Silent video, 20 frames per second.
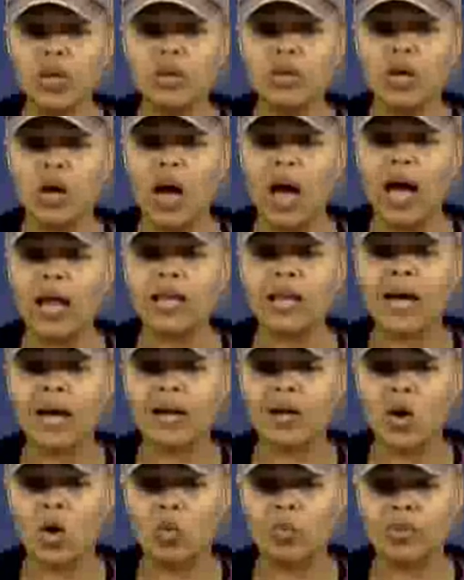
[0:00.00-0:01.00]

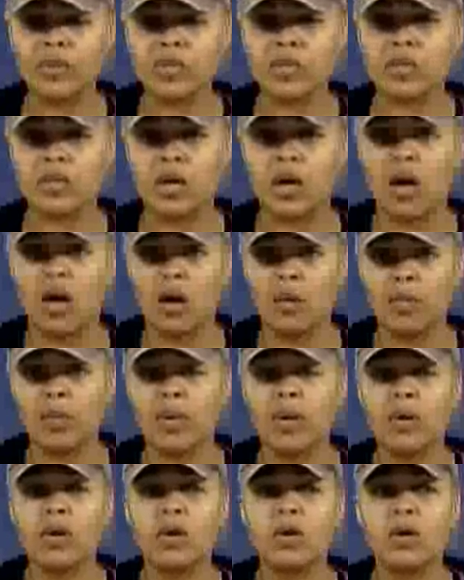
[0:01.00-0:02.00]
hotline opens up
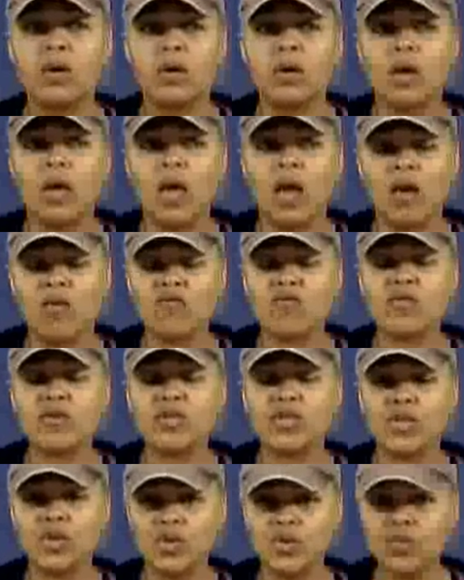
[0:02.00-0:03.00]
every
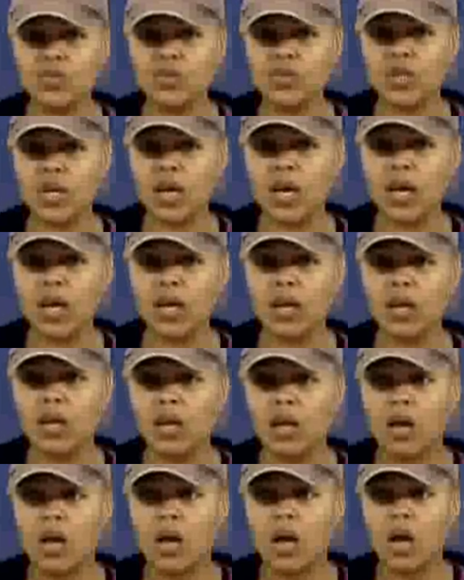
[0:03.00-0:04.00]
Tuesday
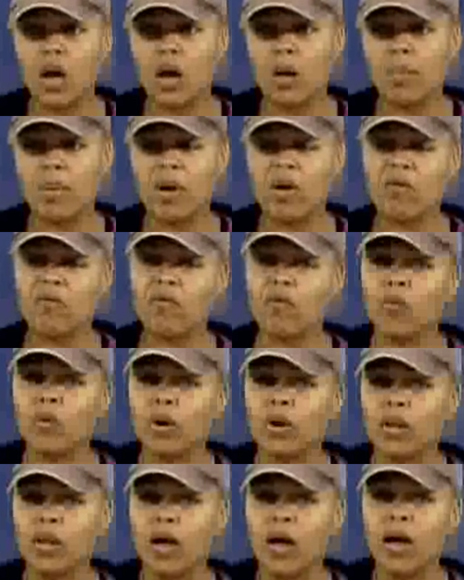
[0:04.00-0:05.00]
about 4
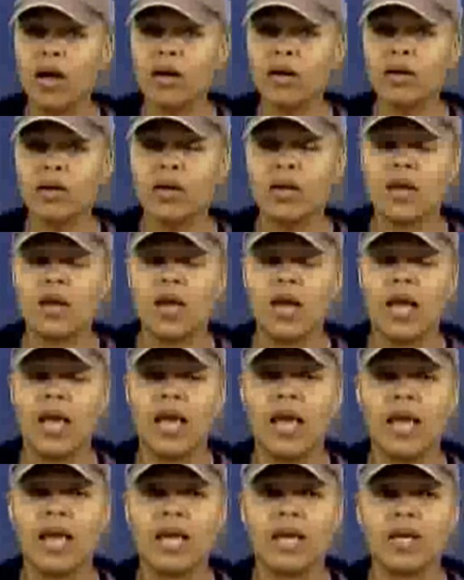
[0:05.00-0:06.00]
o'clock,
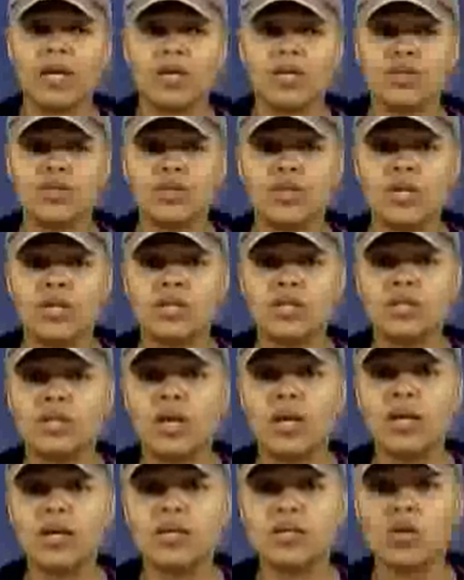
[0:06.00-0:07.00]
and it
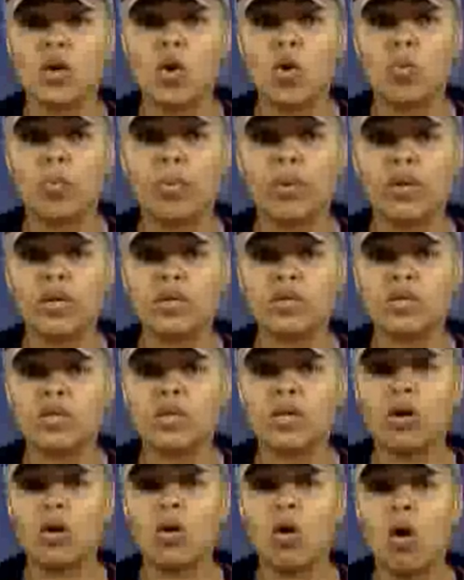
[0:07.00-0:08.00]
stays open
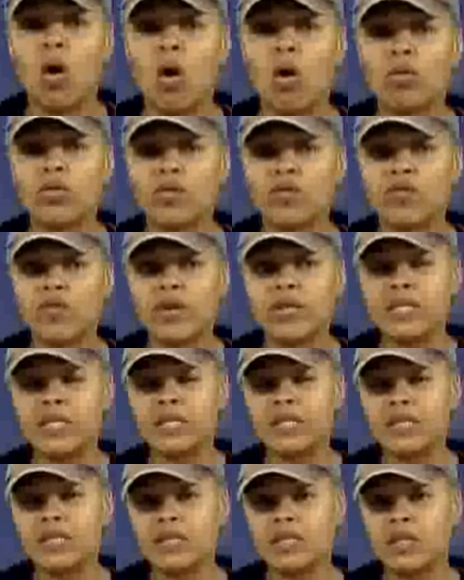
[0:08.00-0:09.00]
until all the
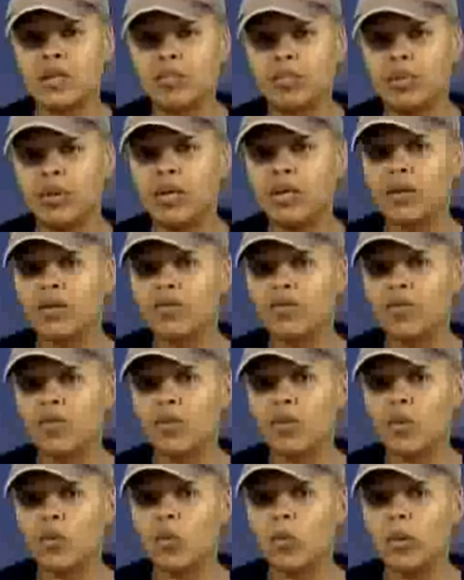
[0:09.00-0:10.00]
funding is depleted
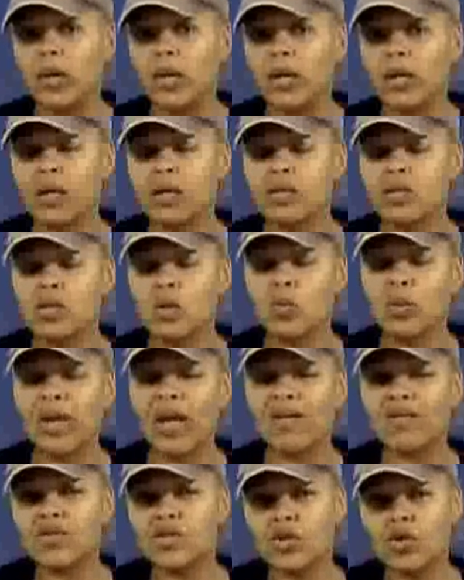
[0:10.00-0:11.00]
for the week. And so we
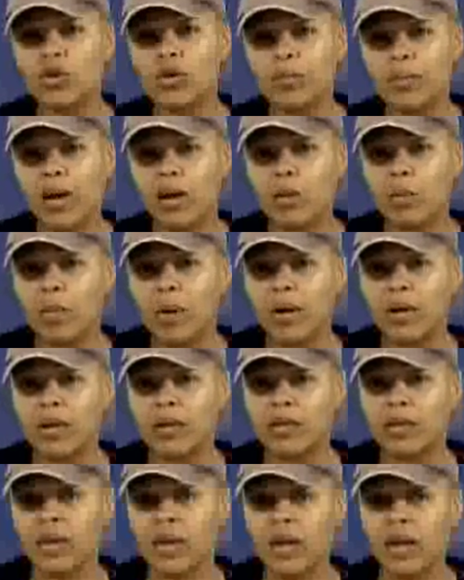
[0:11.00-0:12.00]
have a certain amount of money
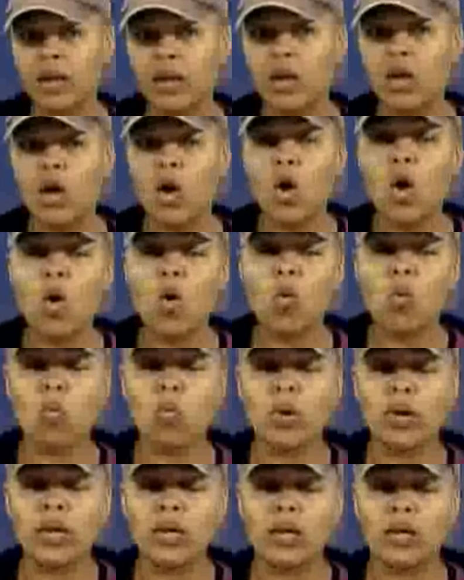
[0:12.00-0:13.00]
that
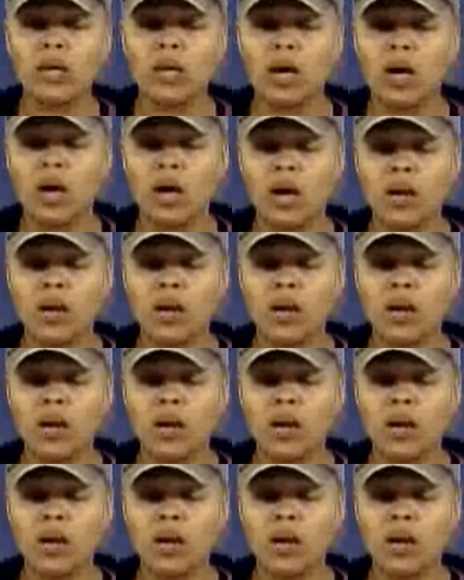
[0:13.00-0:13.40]
we